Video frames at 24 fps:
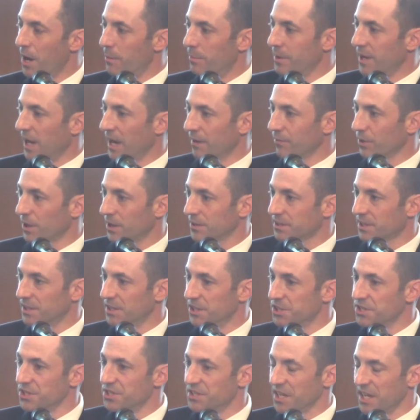behavioral health
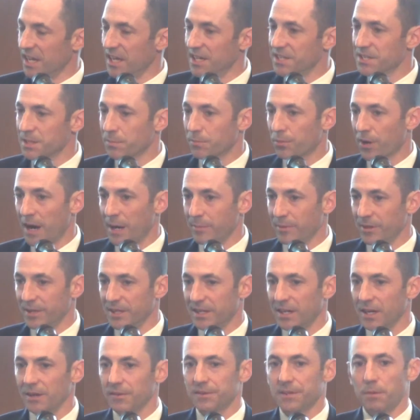conditions is in primary
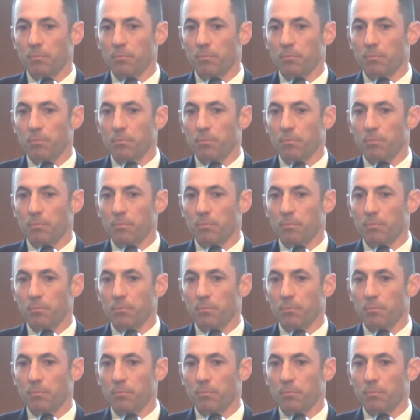care,